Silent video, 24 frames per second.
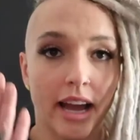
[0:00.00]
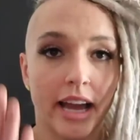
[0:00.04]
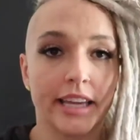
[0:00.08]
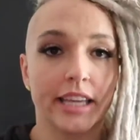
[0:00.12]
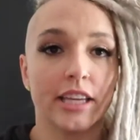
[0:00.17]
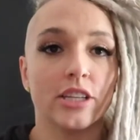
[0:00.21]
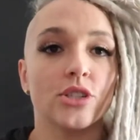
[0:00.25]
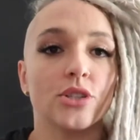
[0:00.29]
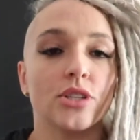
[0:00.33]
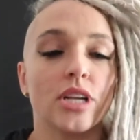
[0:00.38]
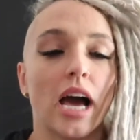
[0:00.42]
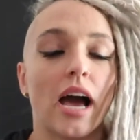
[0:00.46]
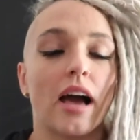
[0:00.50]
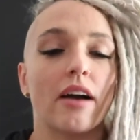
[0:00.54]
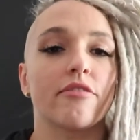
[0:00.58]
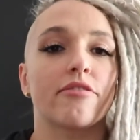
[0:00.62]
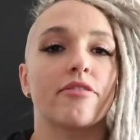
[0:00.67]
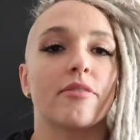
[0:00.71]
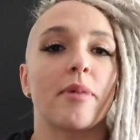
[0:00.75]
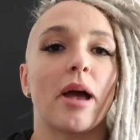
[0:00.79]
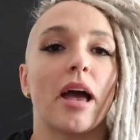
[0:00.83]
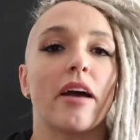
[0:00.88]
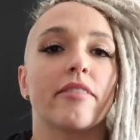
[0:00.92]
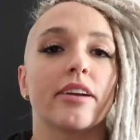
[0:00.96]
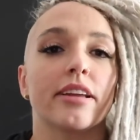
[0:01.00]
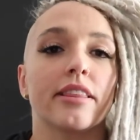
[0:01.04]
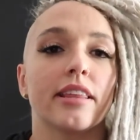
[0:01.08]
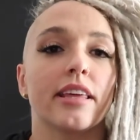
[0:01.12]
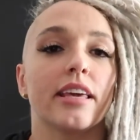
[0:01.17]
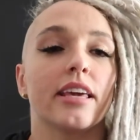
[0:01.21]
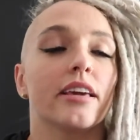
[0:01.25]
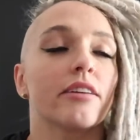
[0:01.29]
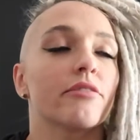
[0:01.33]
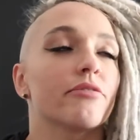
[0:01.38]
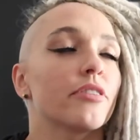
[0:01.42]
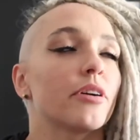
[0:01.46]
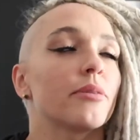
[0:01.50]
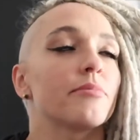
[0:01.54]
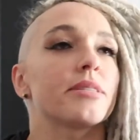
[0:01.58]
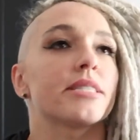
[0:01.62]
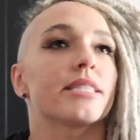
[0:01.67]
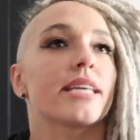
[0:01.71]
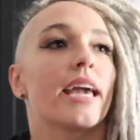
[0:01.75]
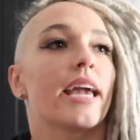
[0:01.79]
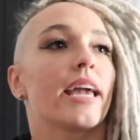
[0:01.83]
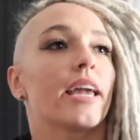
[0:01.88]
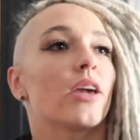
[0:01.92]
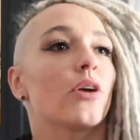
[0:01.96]
I kid you not, from everything from,
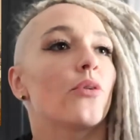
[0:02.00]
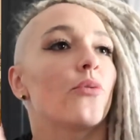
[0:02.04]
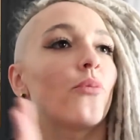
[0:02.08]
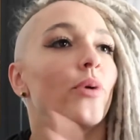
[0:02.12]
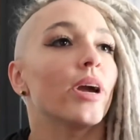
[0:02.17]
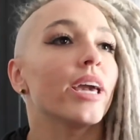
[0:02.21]
say,